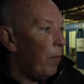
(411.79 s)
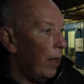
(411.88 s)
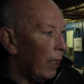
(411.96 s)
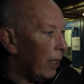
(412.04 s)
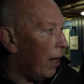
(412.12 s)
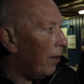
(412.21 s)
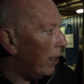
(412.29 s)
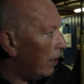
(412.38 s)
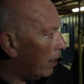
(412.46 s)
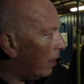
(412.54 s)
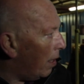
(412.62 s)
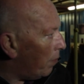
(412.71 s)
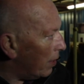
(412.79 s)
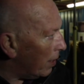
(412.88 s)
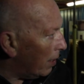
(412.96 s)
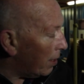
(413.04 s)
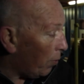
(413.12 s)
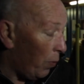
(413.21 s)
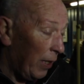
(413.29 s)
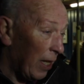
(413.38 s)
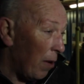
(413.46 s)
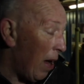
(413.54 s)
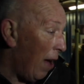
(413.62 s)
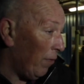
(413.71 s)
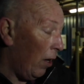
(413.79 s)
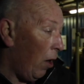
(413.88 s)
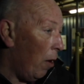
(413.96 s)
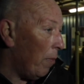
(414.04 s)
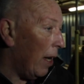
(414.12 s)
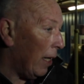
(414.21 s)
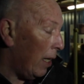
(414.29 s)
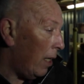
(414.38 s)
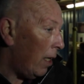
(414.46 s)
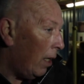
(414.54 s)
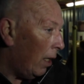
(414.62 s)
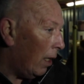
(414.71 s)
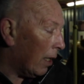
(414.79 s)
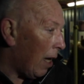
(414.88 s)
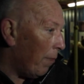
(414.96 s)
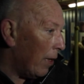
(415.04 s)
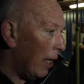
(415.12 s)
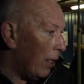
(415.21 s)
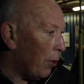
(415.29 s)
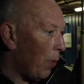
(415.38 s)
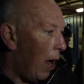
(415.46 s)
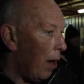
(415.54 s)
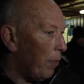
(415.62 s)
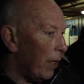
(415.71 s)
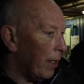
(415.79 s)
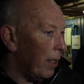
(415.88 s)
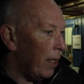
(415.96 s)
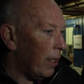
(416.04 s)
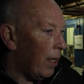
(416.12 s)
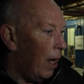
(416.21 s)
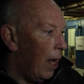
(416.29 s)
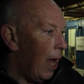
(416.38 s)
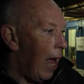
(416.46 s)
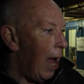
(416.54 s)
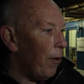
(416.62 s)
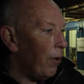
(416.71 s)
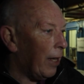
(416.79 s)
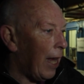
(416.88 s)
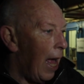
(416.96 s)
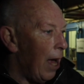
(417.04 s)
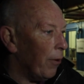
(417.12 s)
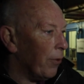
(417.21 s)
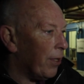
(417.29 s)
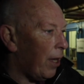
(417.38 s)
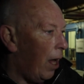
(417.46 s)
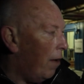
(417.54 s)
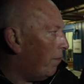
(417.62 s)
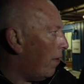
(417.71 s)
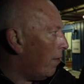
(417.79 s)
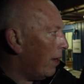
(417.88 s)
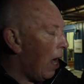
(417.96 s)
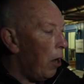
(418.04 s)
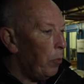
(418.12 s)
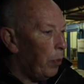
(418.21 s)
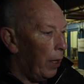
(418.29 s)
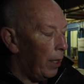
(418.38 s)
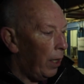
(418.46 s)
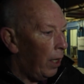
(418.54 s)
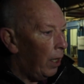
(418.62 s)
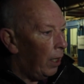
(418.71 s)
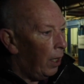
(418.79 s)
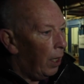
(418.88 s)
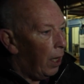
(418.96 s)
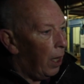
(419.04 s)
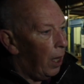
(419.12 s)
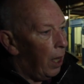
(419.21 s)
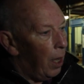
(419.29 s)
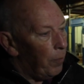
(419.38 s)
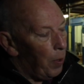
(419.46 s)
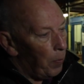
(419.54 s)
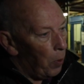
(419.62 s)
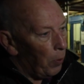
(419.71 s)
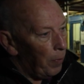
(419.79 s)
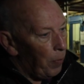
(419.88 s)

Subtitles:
of money going into their business. We don't have a lot of money coming into our business. Our accounts are very open, but more